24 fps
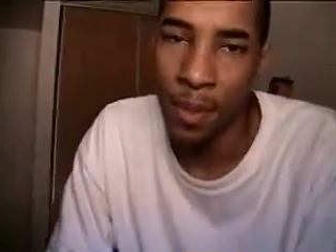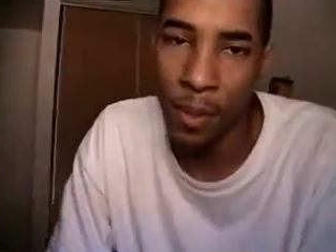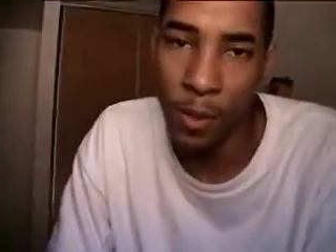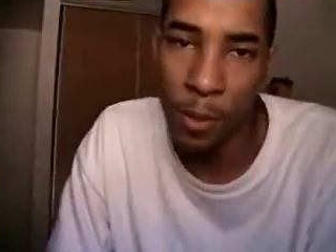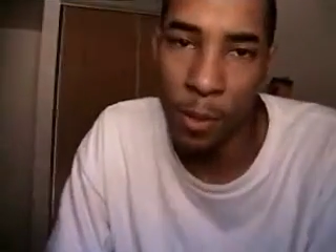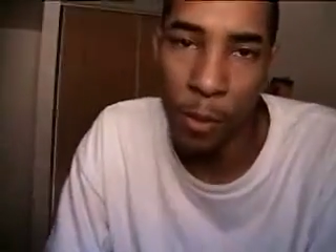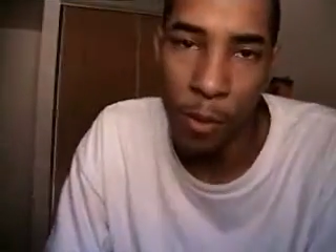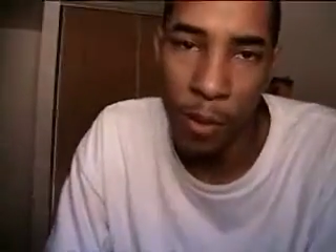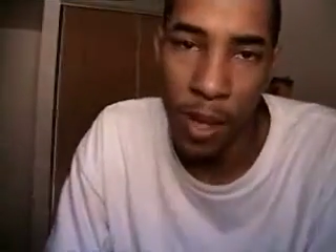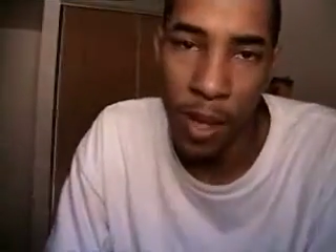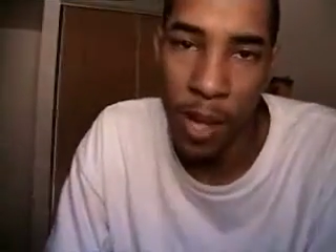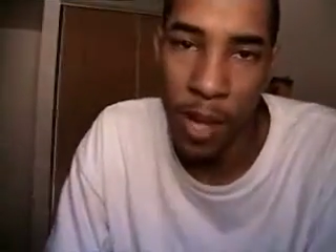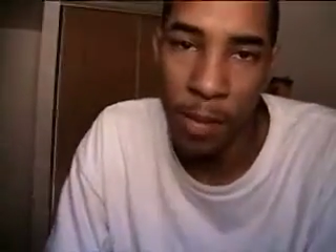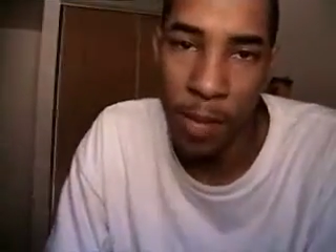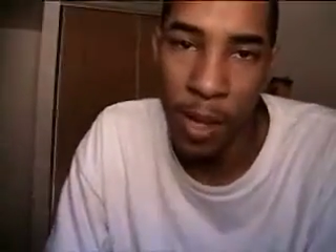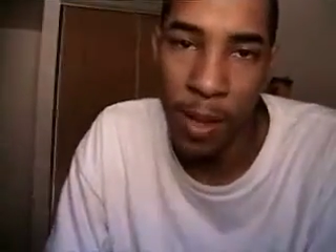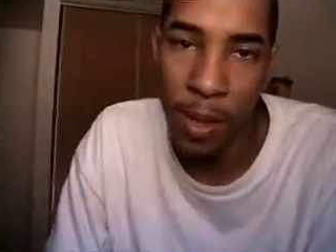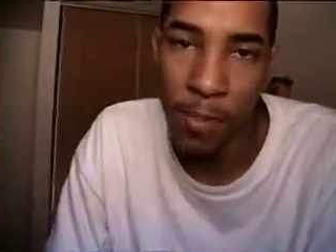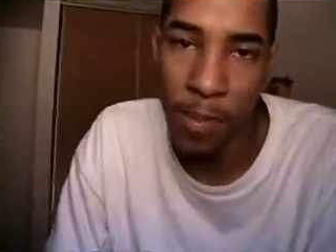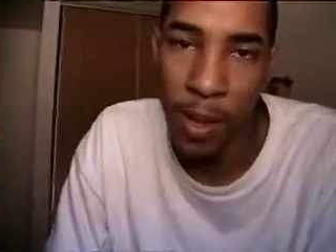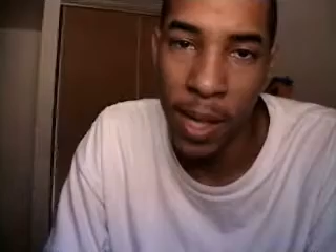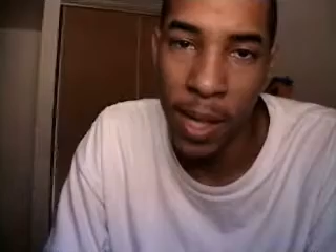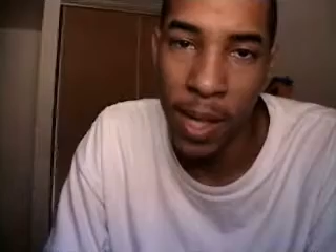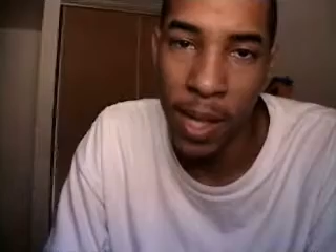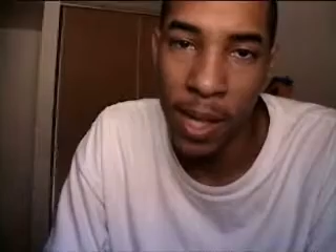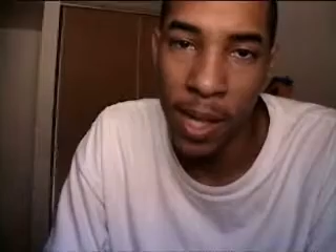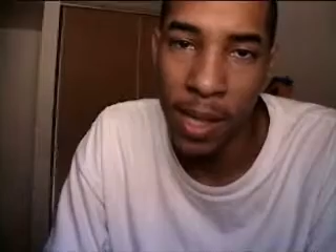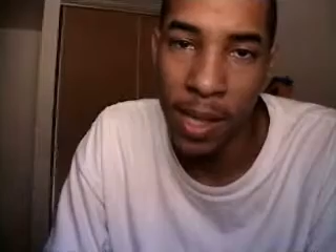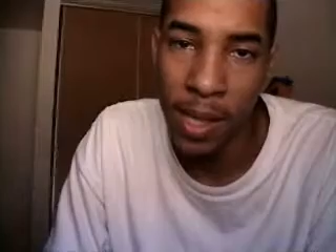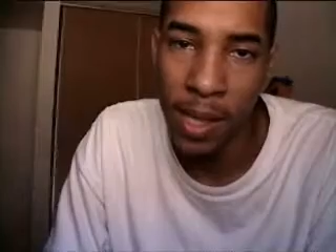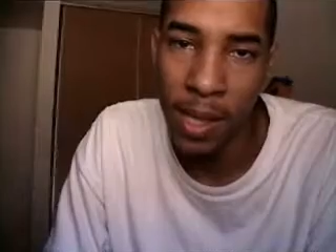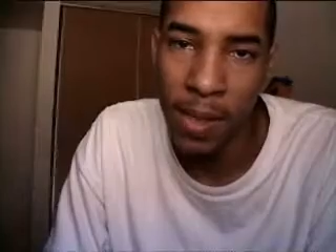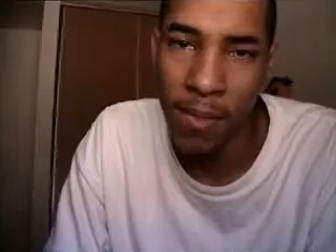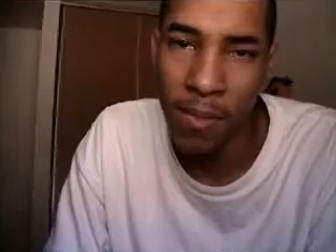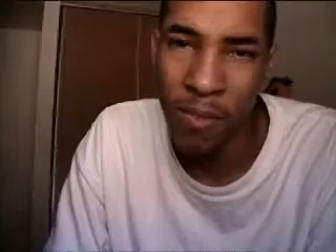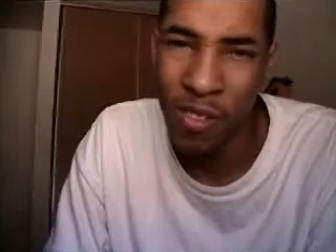school came up,
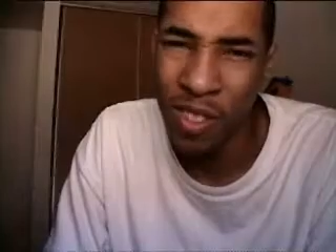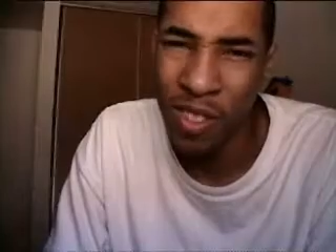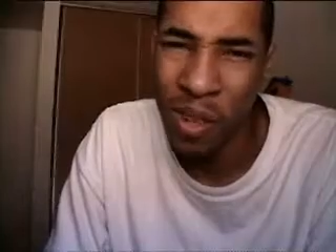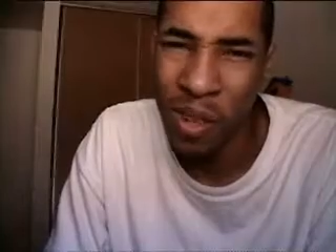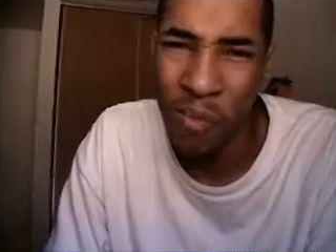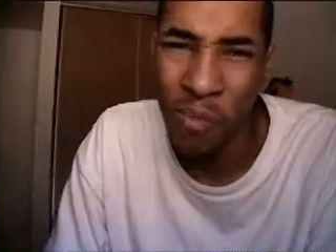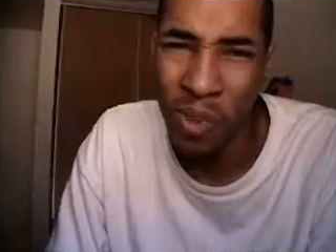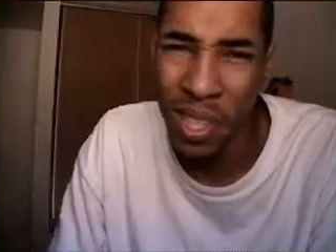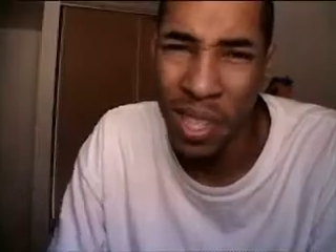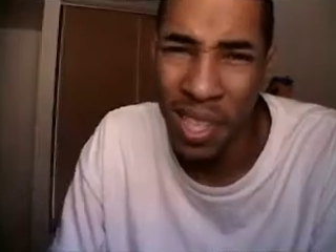and for some